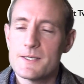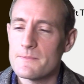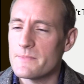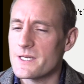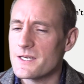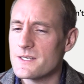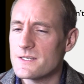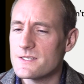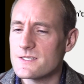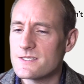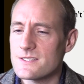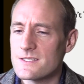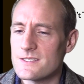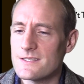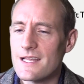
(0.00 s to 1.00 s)
because
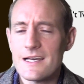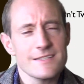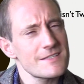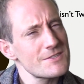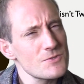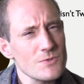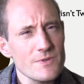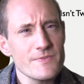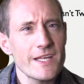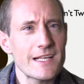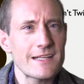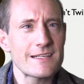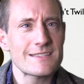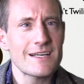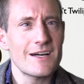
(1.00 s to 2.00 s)
that's the sort of thing
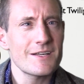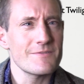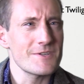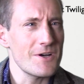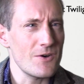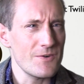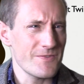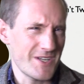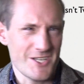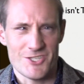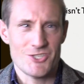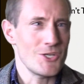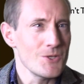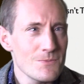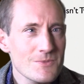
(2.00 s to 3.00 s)
that's kind of often
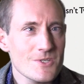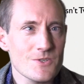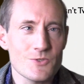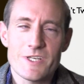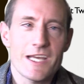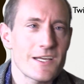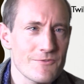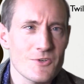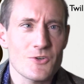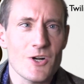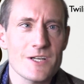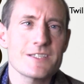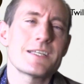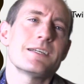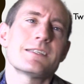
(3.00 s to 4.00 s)
assumed or taken for
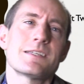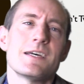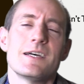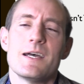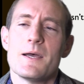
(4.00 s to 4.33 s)
granted.